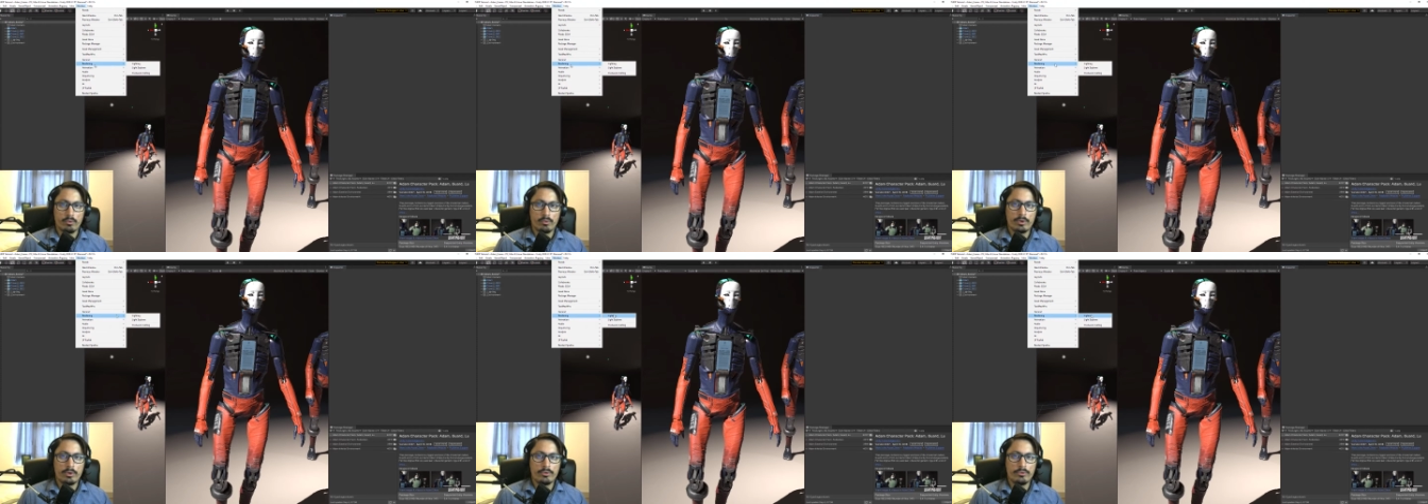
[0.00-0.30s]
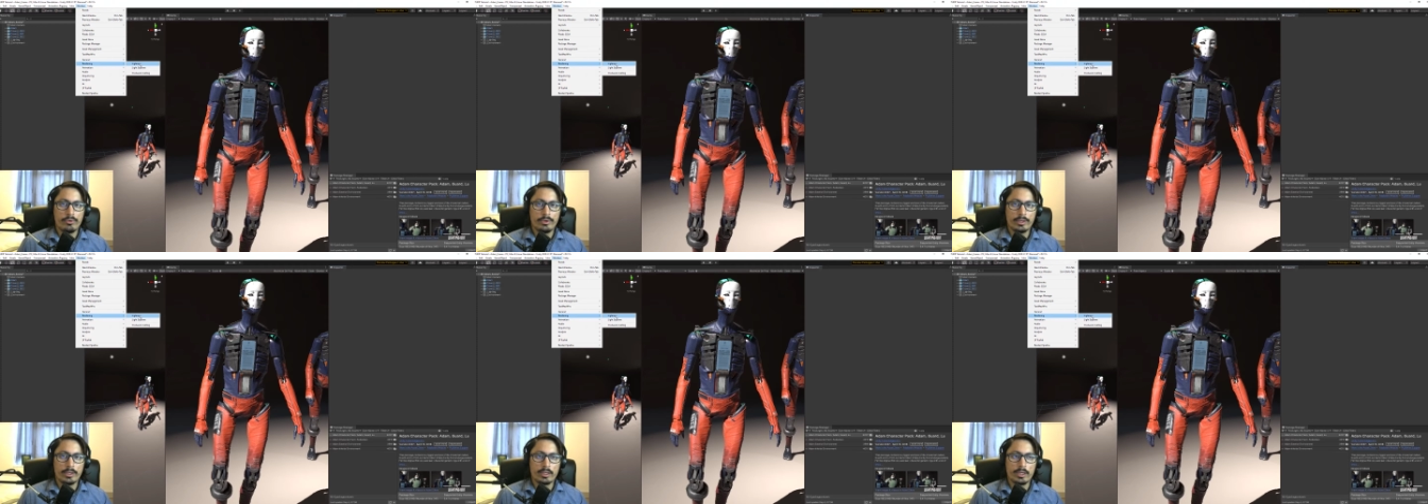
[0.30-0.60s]

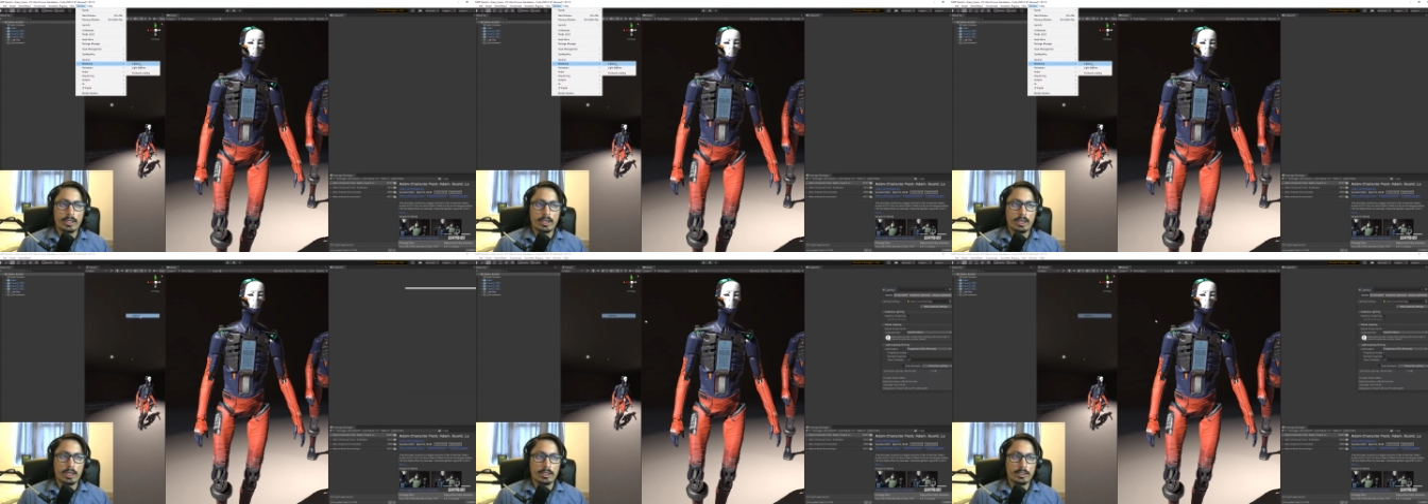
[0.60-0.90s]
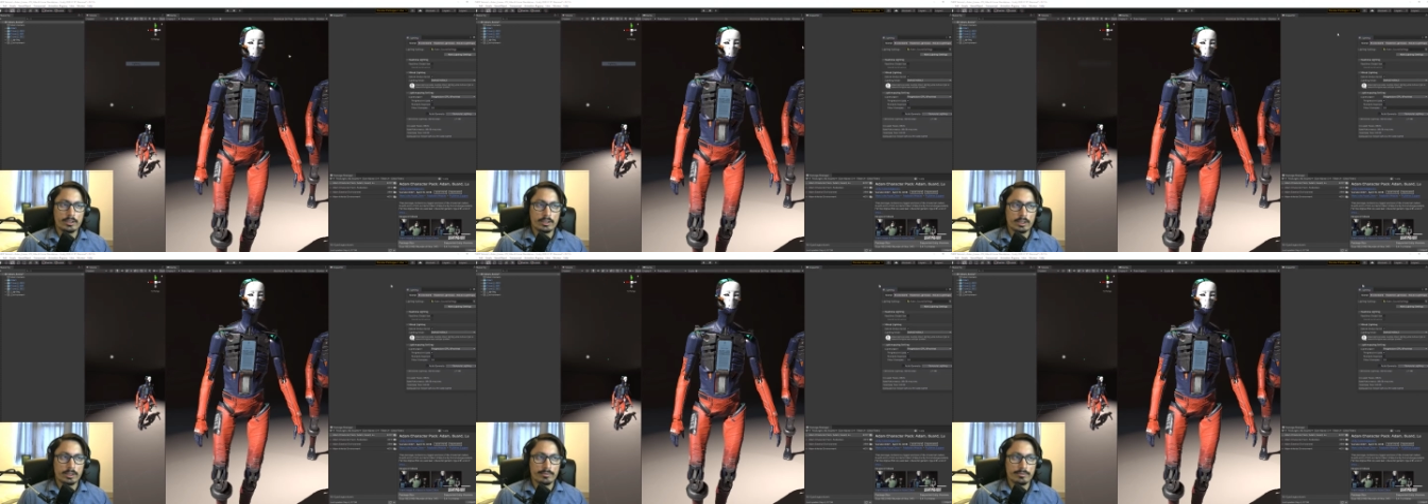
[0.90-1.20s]
Rendering and
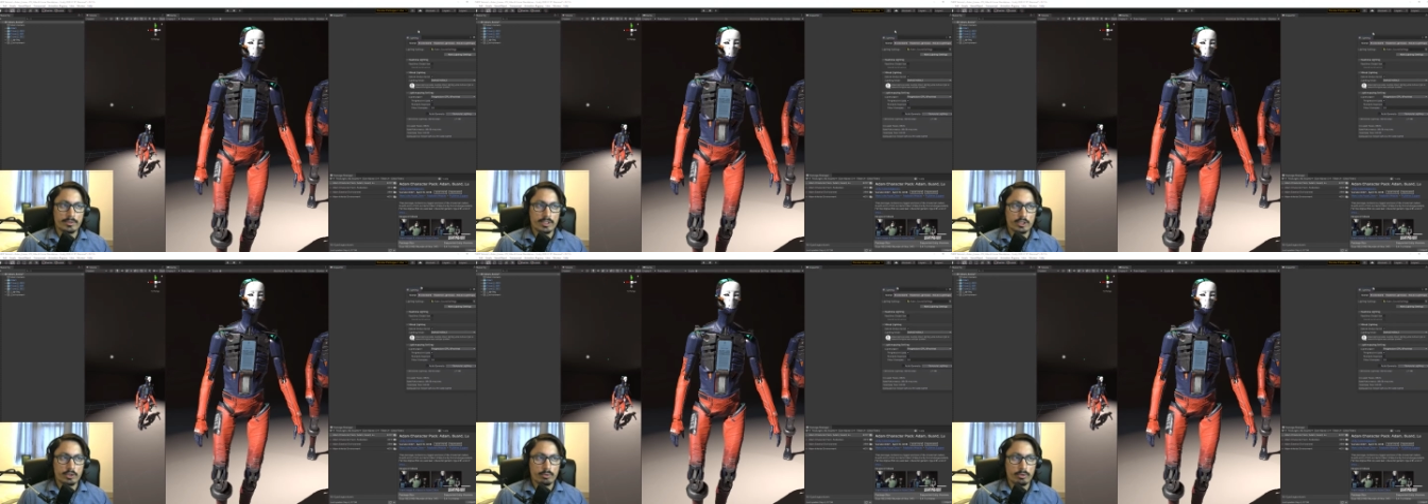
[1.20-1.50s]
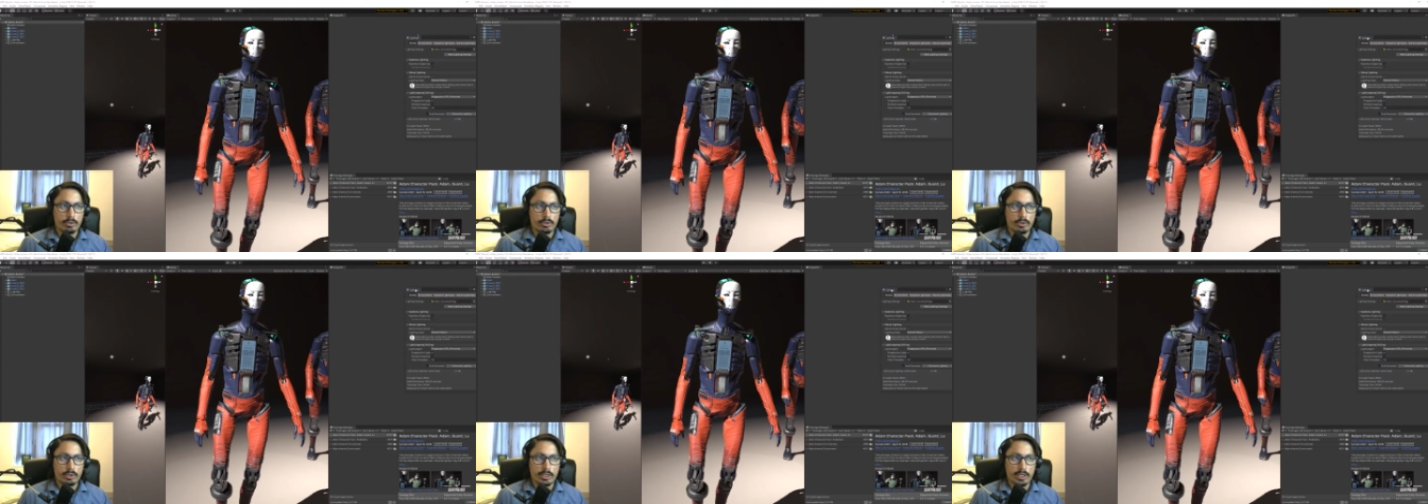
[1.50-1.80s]
Lighting. That's
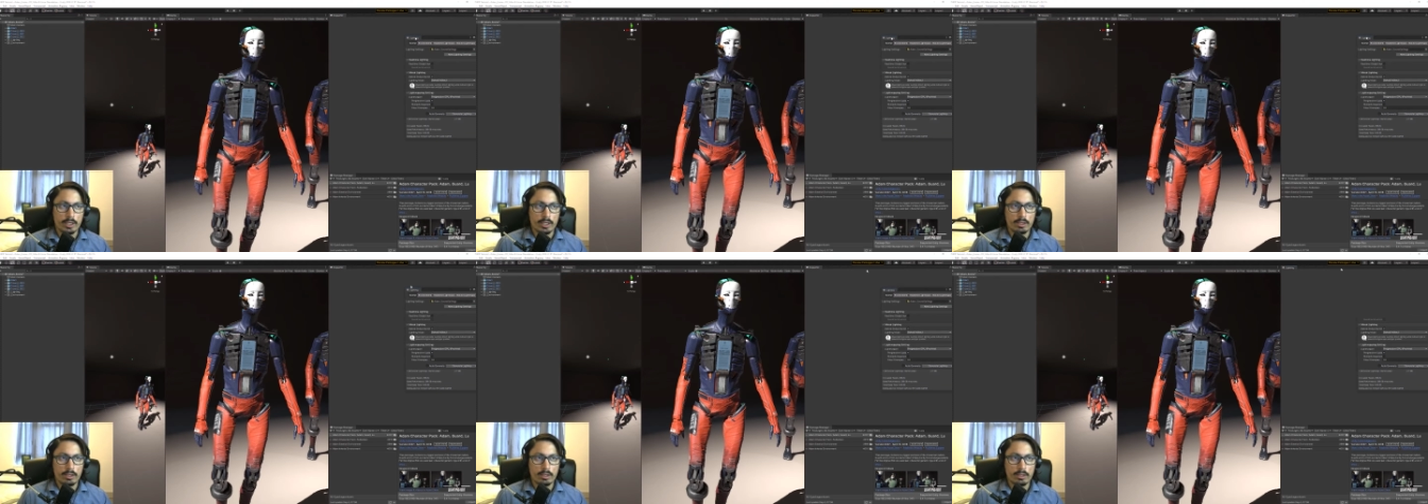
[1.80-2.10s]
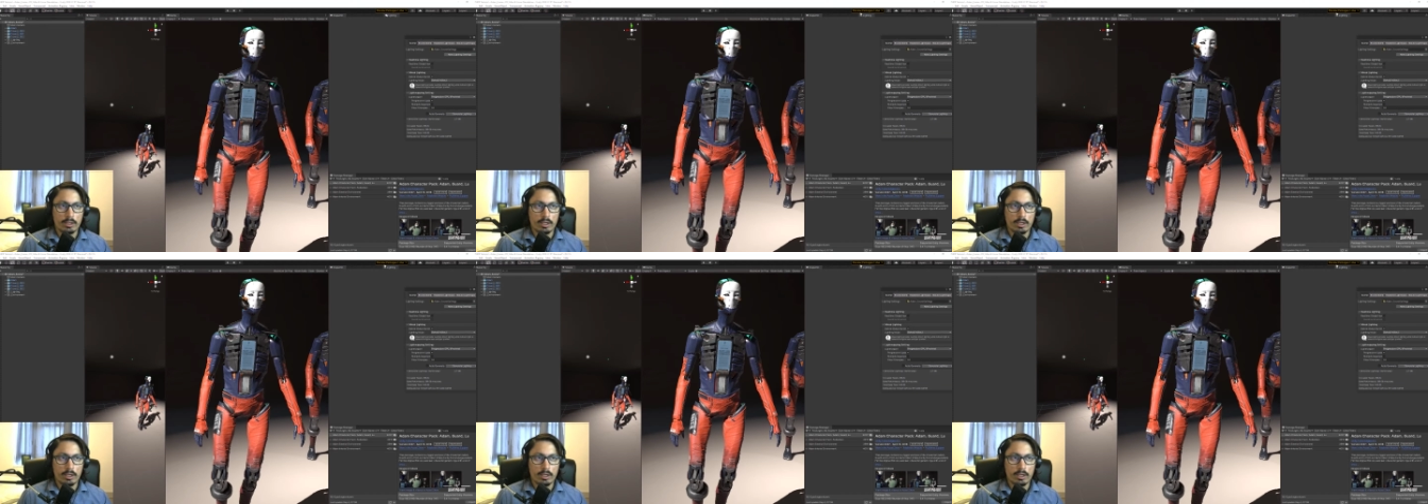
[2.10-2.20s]
where you get